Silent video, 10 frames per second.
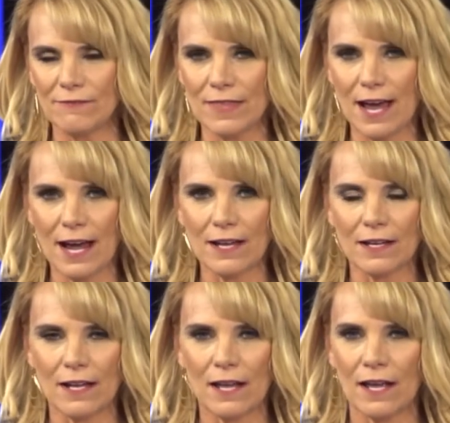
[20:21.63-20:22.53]
of that,
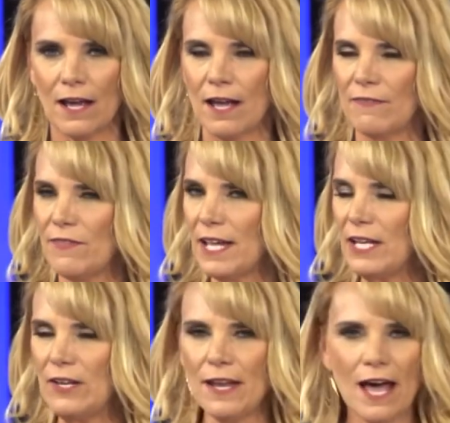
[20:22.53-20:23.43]
that
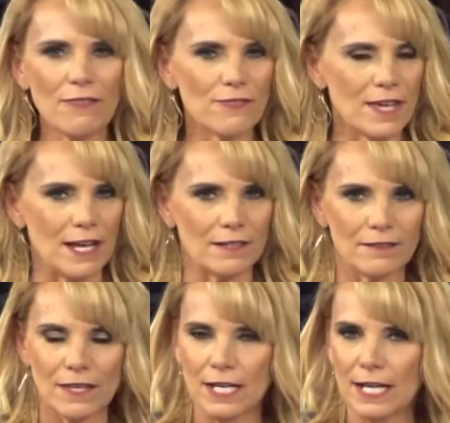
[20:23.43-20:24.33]
nothing
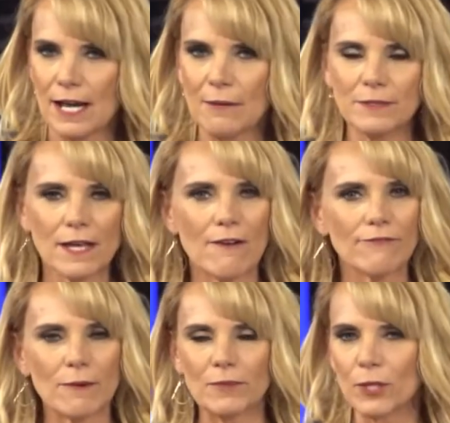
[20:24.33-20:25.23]
that comes
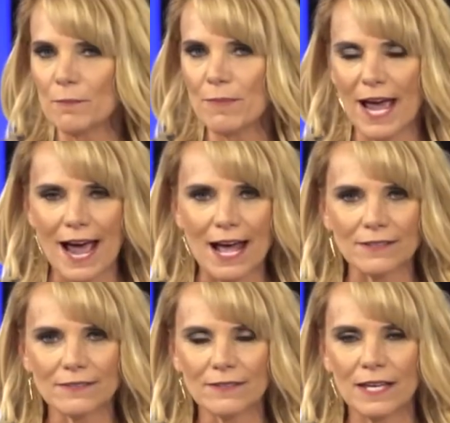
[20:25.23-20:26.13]
up from your
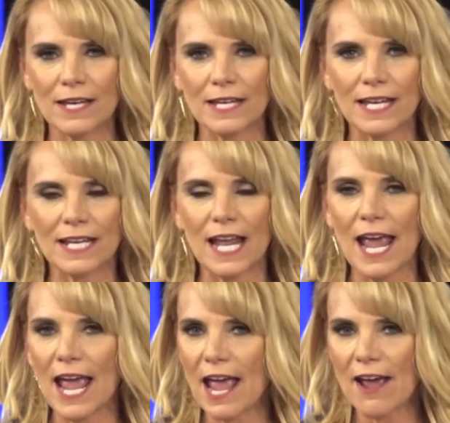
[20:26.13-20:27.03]
past can
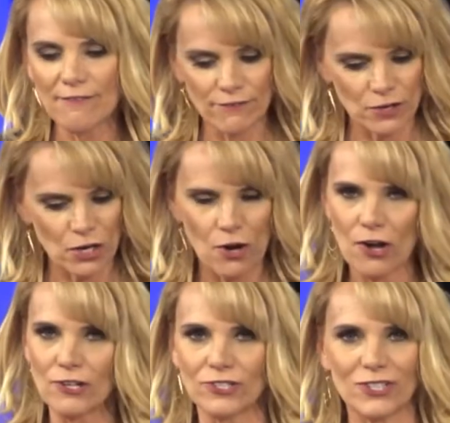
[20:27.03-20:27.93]
ever
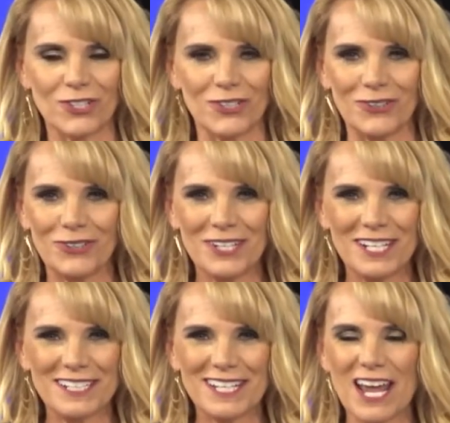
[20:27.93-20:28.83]
cause you
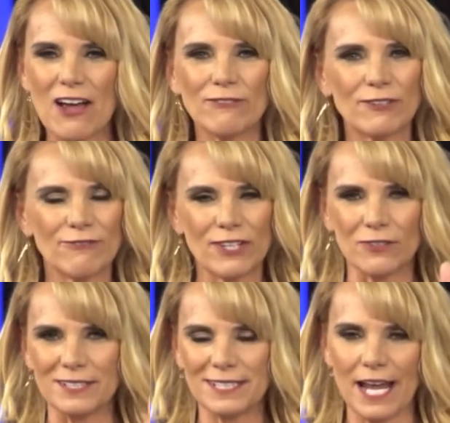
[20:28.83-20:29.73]
to ever
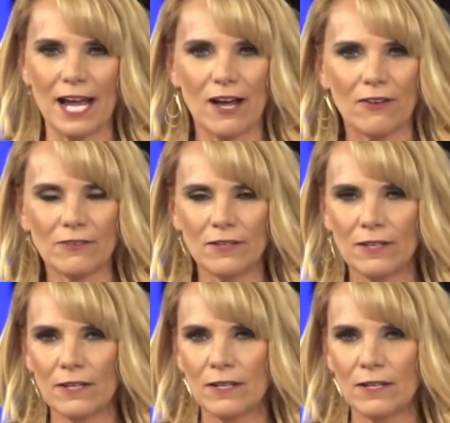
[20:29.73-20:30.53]
feel down,